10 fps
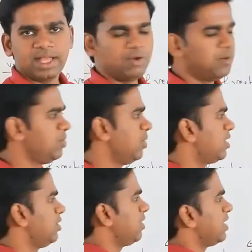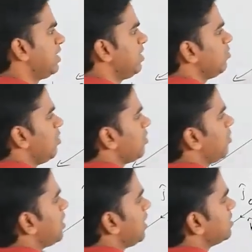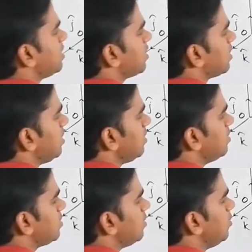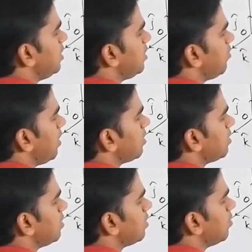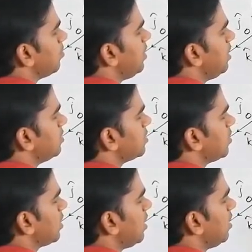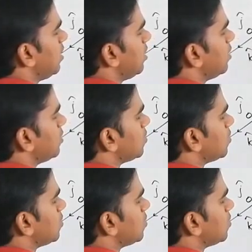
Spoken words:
I hope you are getting what exactly this unit vector means. Okay.